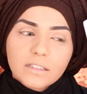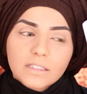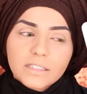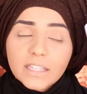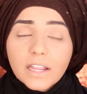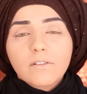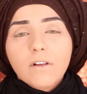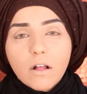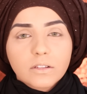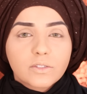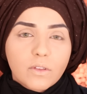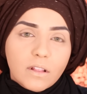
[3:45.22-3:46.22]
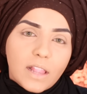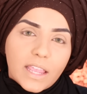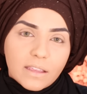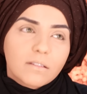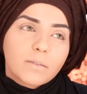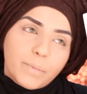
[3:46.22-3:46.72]
they're also
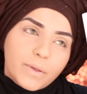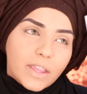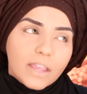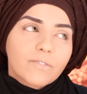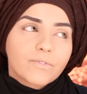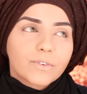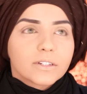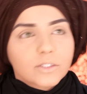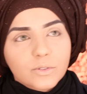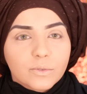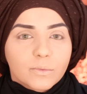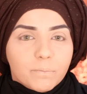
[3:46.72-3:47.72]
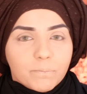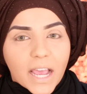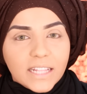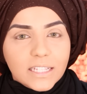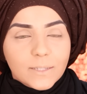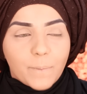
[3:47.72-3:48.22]
putting effort to
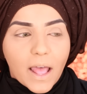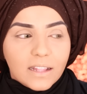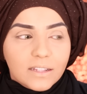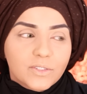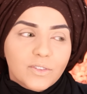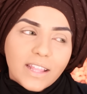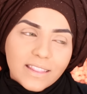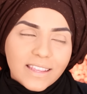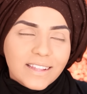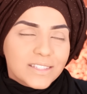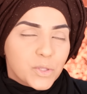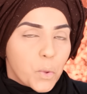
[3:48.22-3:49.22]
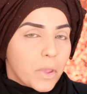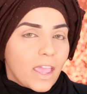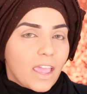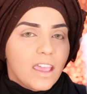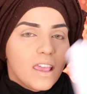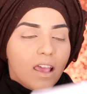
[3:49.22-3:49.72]
buy this palette, so I think it's
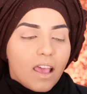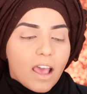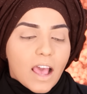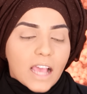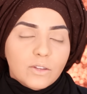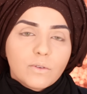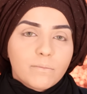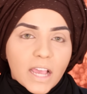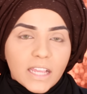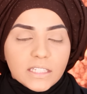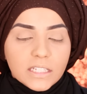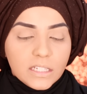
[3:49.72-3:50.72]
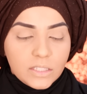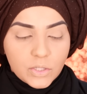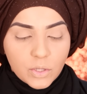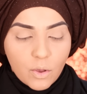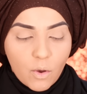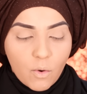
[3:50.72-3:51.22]
okay. I don't mind it.
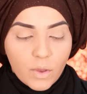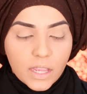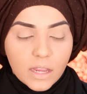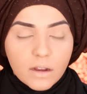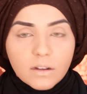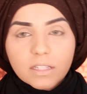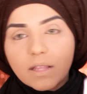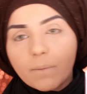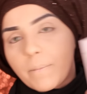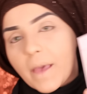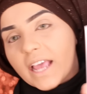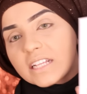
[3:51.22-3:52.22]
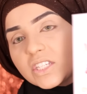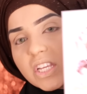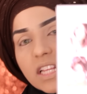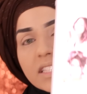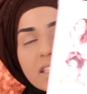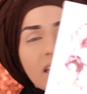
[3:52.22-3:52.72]
So here is the packaging.
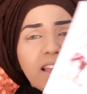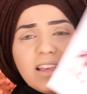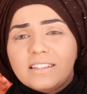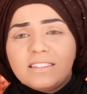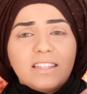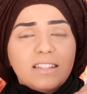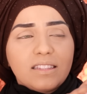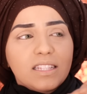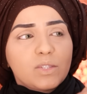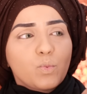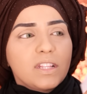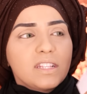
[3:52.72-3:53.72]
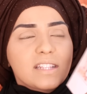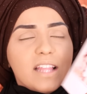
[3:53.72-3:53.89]
This one is